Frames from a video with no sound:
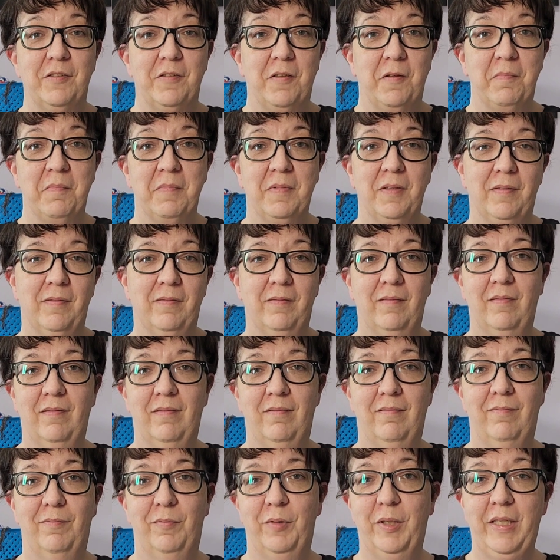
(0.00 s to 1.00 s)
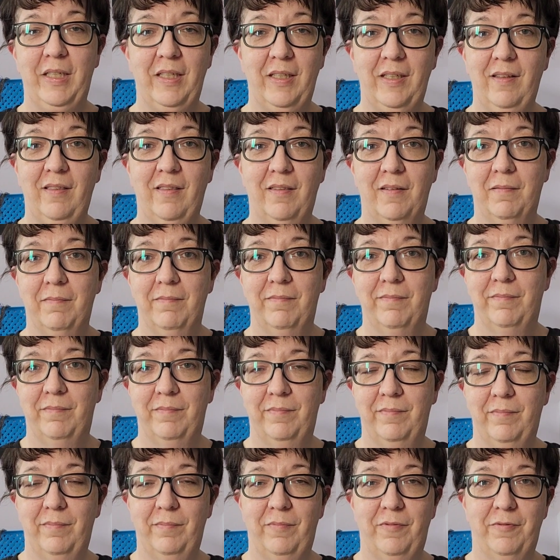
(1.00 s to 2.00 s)
them and we eat
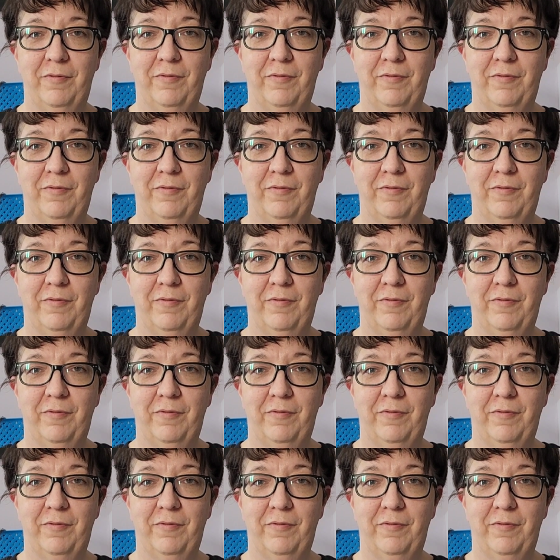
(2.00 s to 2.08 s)
them,